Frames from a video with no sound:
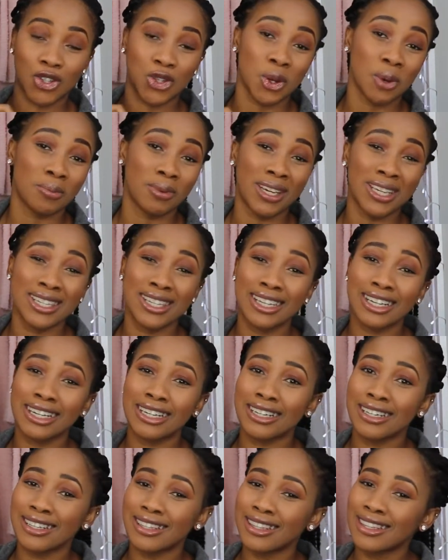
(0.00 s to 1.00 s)
So
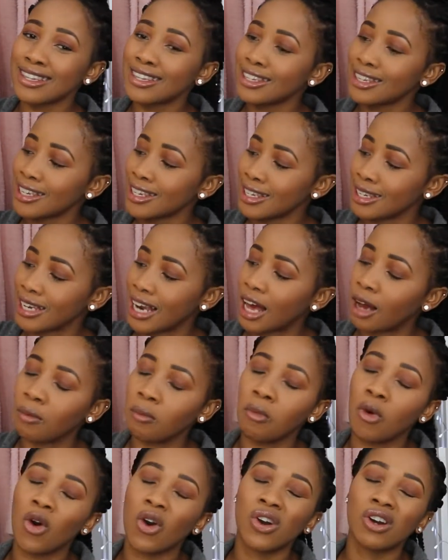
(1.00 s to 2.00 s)
basically this is like
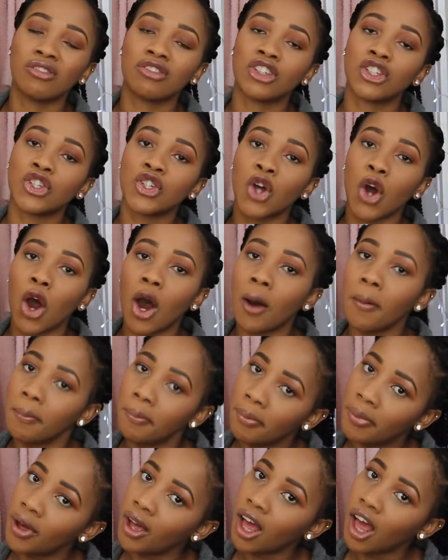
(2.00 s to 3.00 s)
more of a
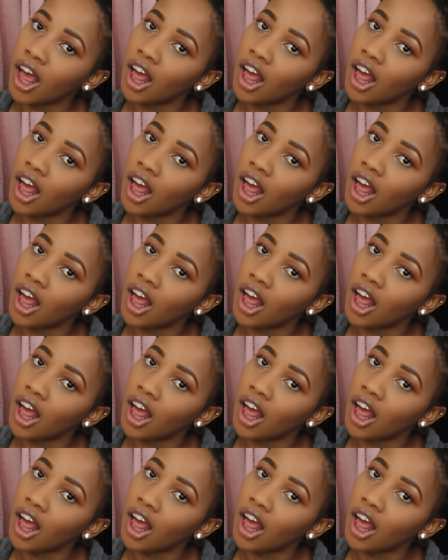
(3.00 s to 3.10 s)
top